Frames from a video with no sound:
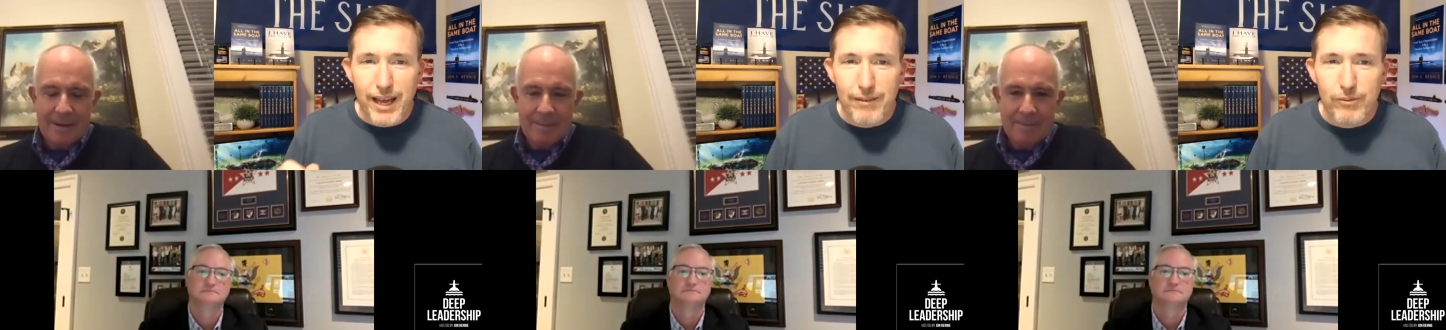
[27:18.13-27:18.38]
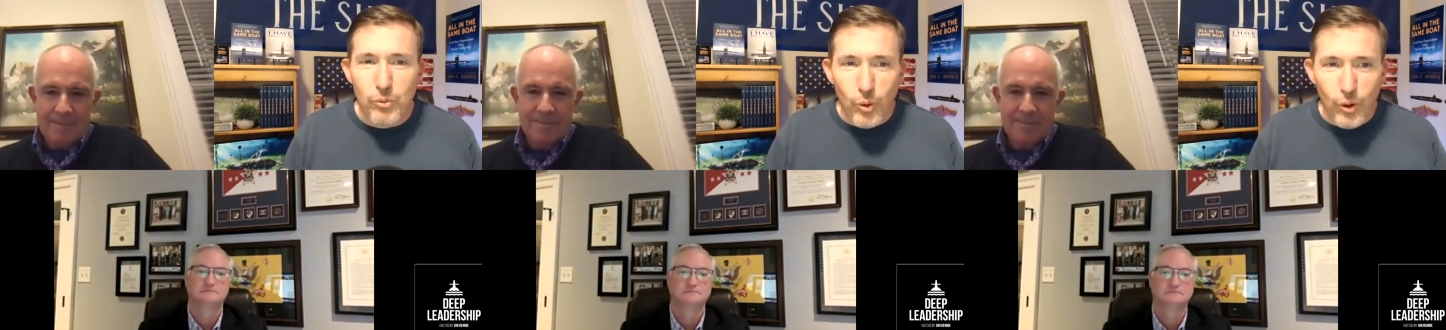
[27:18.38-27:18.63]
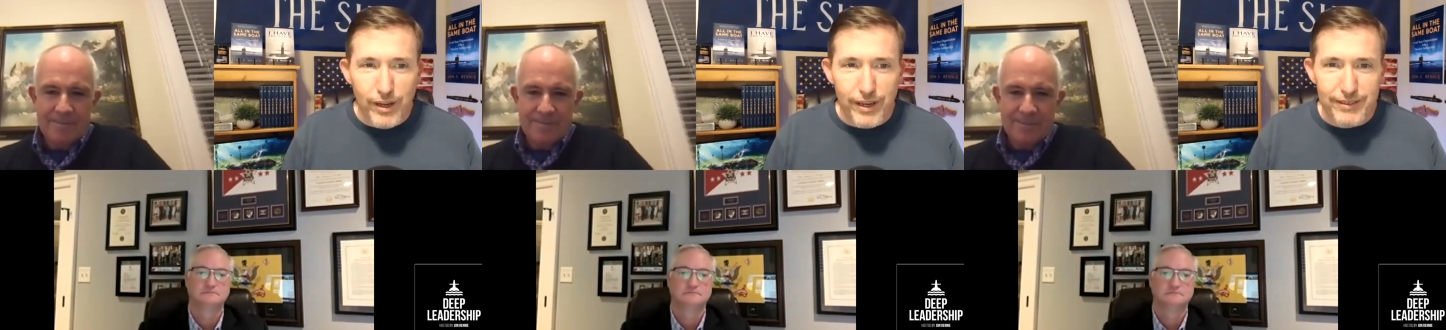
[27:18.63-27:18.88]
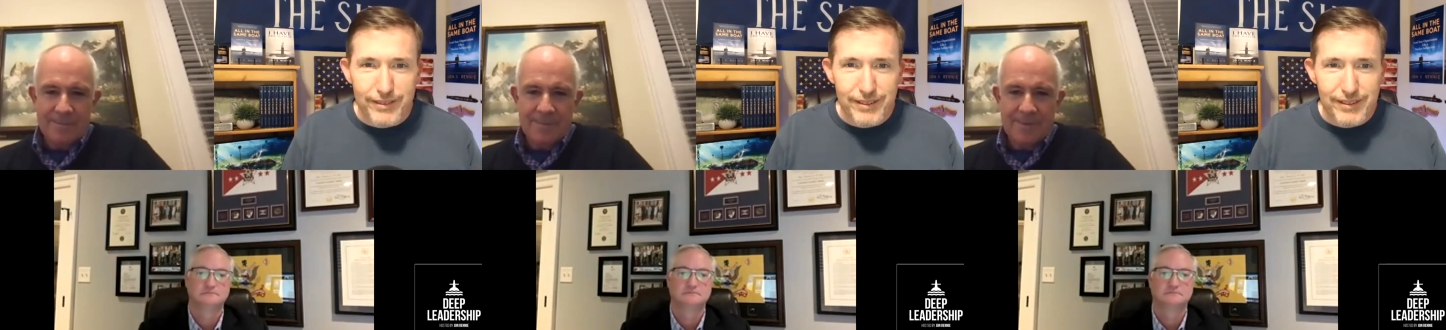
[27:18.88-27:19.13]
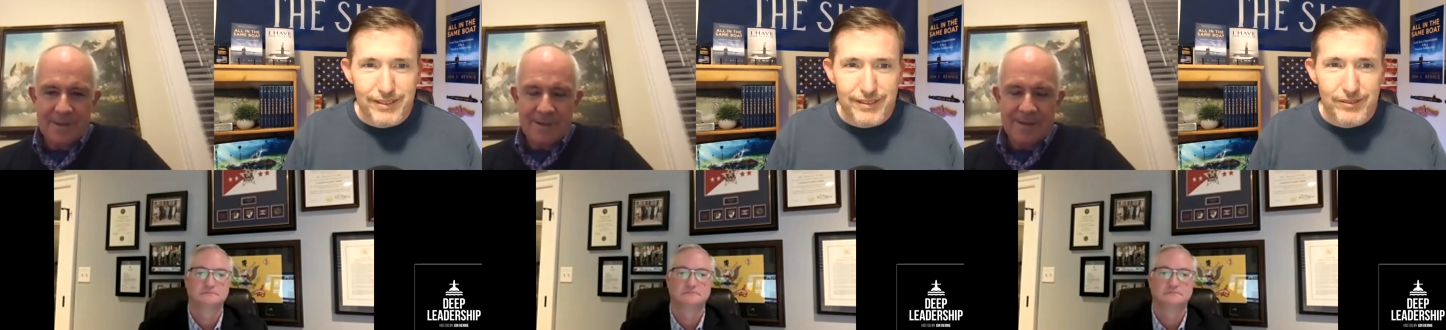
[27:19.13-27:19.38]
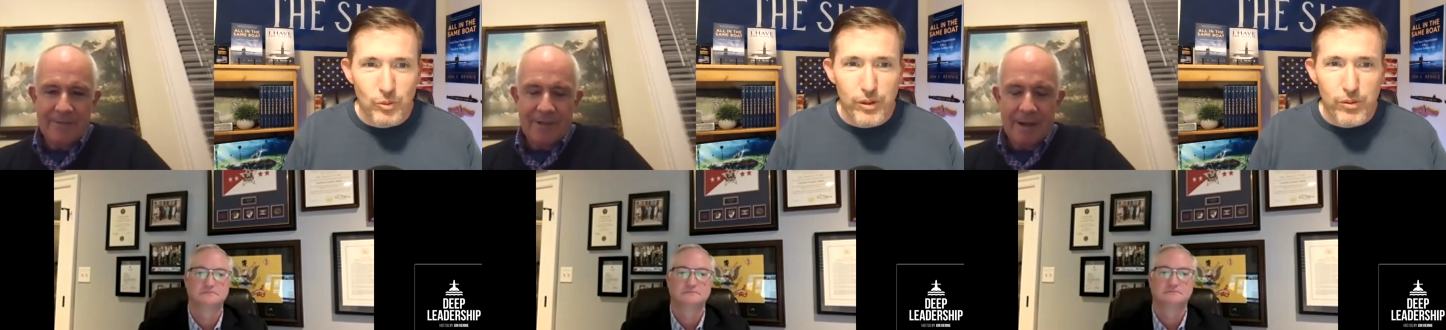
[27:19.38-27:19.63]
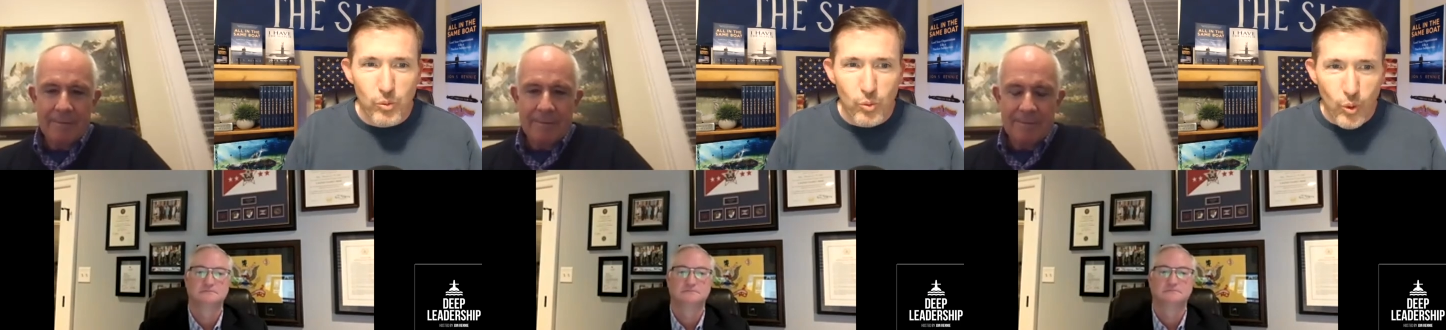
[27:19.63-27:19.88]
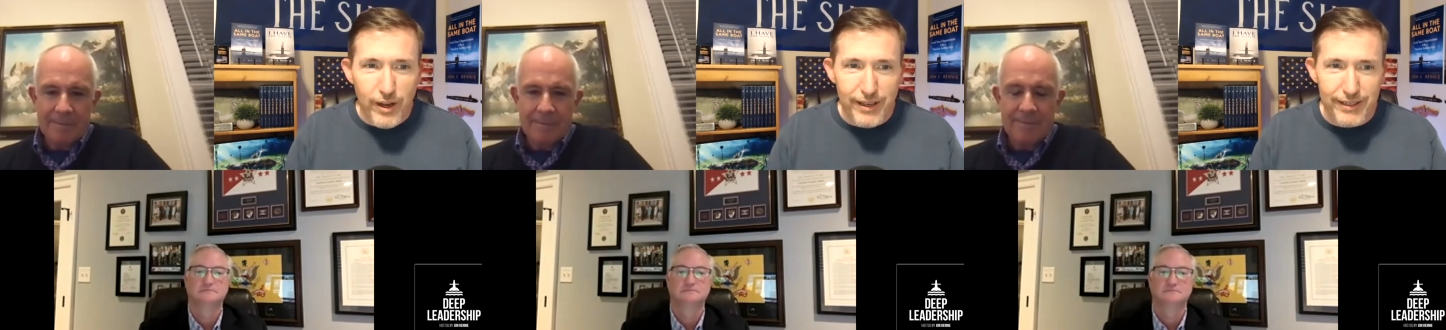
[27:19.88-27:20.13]
Speaker 1: have one yeah. with
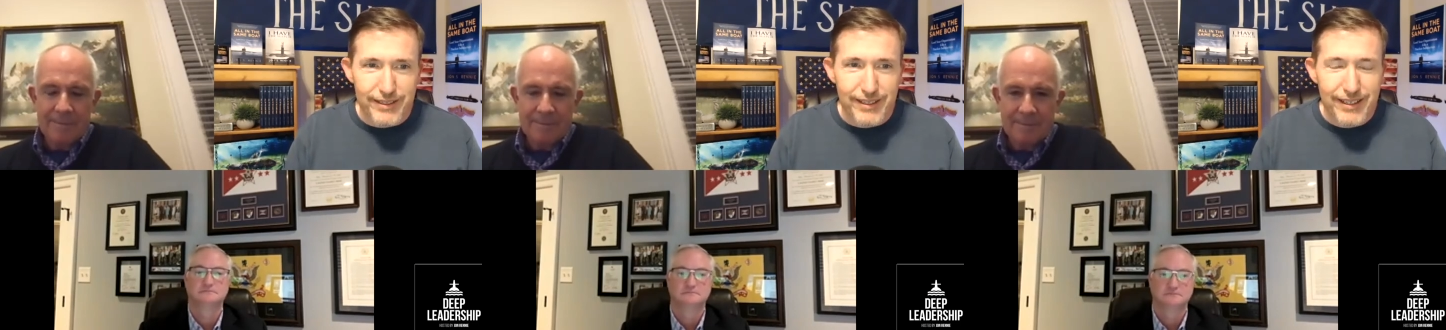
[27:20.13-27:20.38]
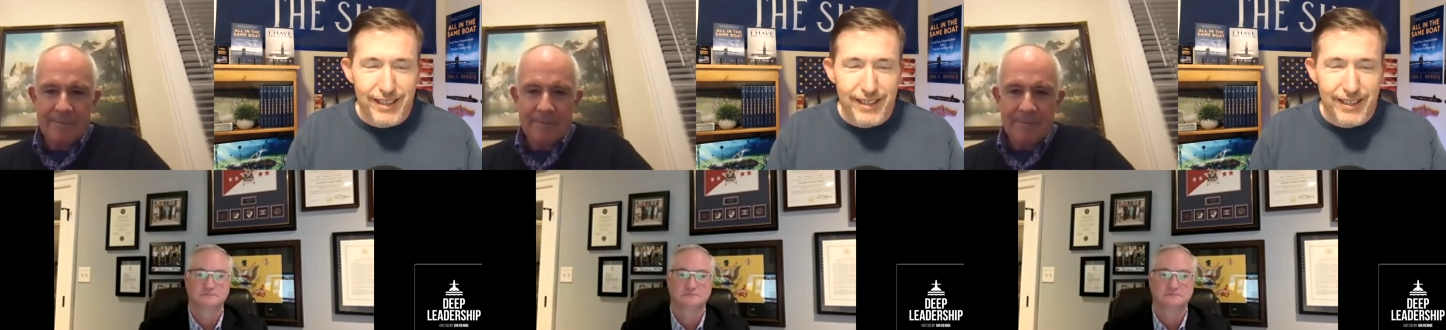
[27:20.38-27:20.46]
one.